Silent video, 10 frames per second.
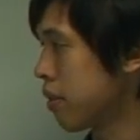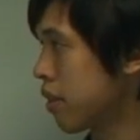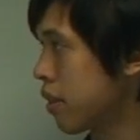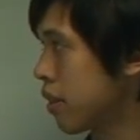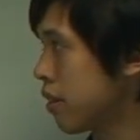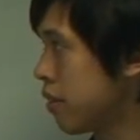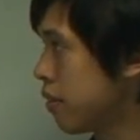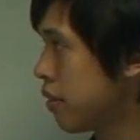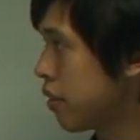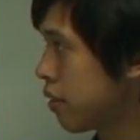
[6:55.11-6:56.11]

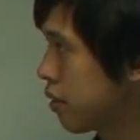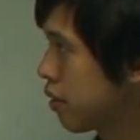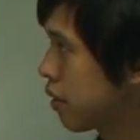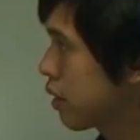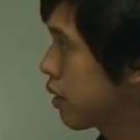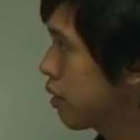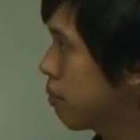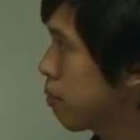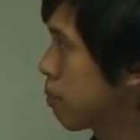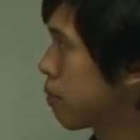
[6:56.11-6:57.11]
No one is speaking in this clip.